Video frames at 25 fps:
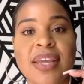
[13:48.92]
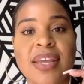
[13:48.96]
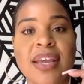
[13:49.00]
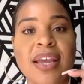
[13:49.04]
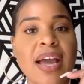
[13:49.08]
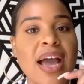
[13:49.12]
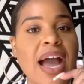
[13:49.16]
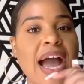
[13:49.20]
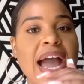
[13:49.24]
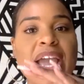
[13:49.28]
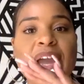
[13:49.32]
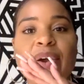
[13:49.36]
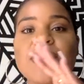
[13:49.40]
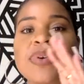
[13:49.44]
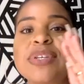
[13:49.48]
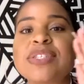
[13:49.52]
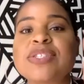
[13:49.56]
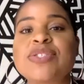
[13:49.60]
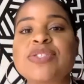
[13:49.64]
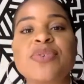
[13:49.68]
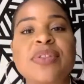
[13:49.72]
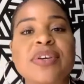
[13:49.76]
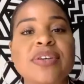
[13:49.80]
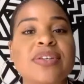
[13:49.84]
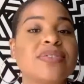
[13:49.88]
I always knew
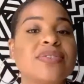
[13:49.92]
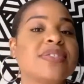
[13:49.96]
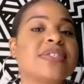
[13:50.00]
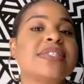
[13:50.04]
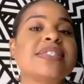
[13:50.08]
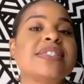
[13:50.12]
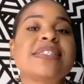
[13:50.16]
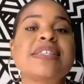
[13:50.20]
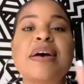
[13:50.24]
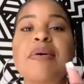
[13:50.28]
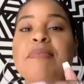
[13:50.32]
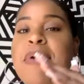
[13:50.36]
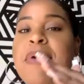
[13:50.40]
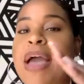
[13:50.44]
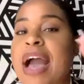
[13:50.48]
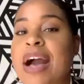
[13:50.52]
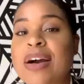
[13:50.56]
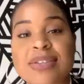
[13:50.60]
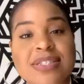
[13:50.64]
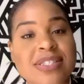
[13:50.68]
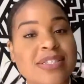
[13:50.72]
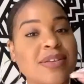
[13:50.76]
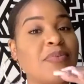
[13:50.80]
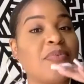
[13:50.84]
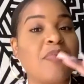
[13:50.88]
there somehow,
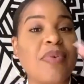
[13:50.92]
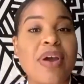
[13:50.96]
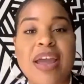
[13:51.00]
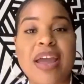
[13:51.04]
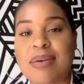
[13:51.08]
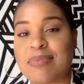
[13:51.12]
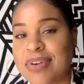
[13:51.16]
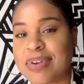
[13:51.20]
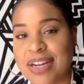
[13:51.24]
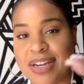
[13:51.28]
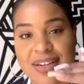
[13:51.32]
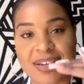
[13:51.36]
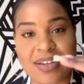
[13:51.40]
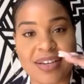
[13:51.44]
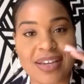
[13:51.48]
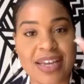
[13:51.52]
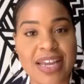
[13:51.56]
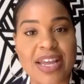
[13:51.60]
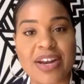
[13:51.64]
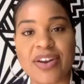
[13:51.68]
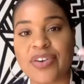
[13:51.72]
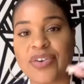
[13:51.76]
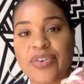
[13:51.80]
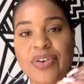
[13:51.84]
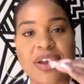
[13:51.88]
some way, I'm going to
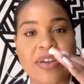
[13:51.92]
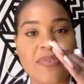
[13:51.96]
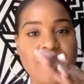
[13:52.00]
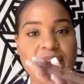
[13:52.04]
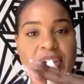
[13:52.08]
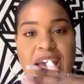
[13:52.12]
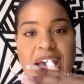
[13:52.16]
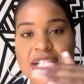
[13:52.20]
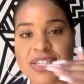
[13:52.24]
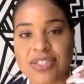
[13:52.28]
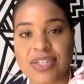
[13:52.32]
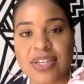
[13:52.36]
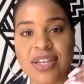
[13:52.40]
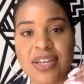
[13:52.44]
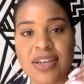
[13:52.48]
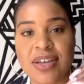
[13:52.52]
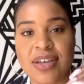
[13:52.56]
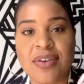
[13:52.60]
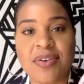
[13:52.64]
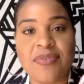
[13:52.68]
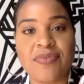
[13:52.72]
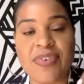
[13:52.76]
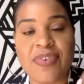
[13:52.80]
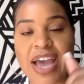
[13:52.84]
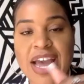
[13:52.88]
integrate
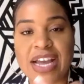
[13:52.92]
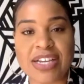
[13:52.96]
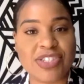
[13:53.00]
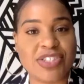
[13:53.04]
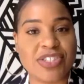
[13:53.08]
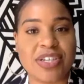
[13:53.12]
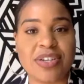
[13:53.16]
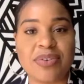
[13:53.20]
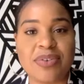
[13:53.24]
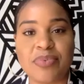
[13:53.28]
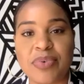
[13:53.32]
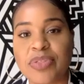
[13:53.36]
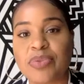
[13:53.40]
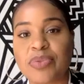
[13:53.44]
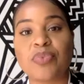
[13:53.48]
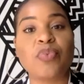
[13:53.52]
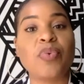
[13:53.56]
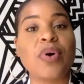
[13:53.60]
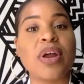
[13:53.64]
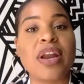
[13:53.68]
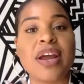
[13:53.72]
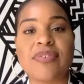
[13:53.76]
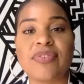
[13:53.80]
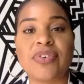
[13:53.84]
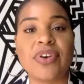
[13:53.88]
fashion with
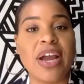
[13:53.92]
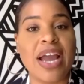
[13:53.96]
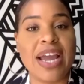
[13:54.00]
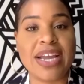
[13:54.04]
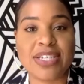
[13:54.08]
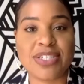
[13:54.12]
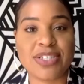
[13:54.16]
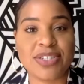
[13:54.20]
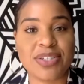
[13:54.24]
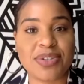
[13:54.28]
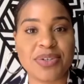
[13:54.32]
whatever I do.